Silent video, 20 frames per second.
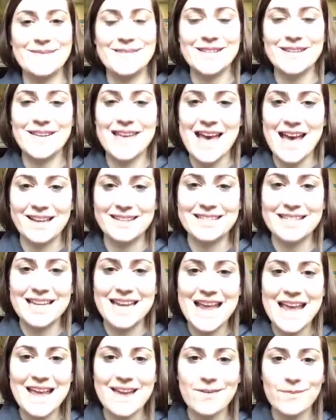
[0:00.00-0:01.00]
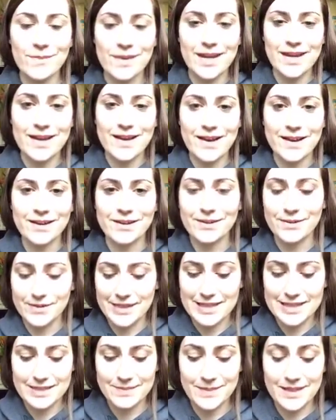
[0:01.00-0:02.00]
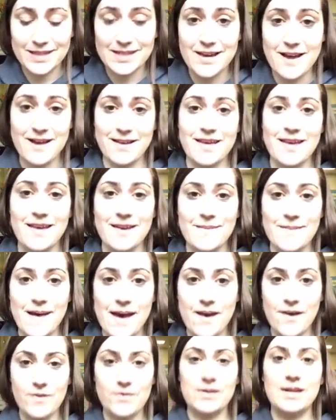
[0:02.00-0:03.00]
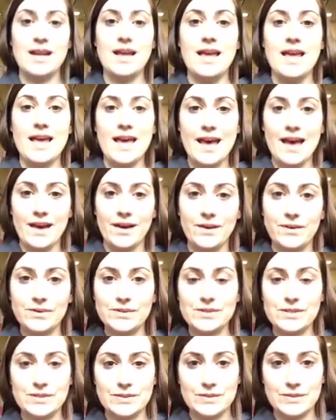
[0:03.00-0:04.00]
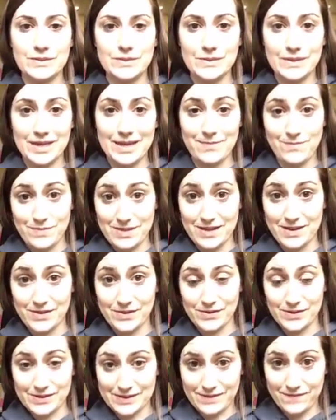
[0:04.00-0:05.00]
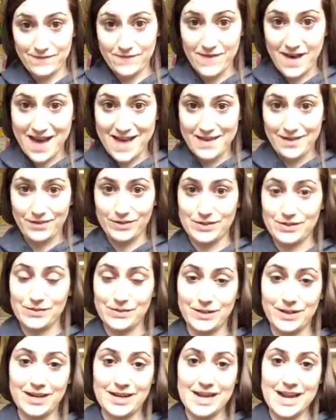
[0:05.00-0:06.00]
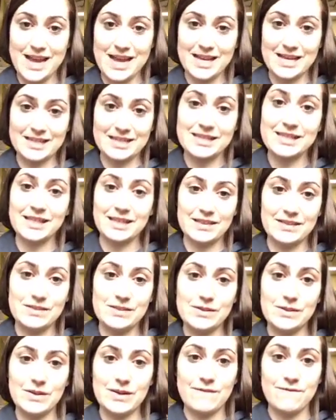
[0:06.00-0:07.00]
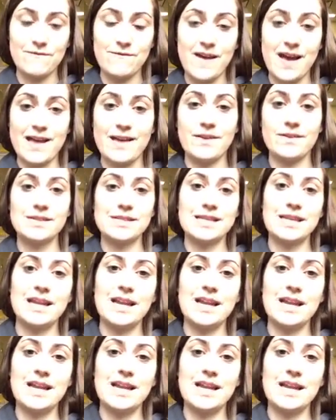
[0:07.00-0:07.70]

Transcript: So yeah, today we are going to be talking about how to keep those files organized, like the student files.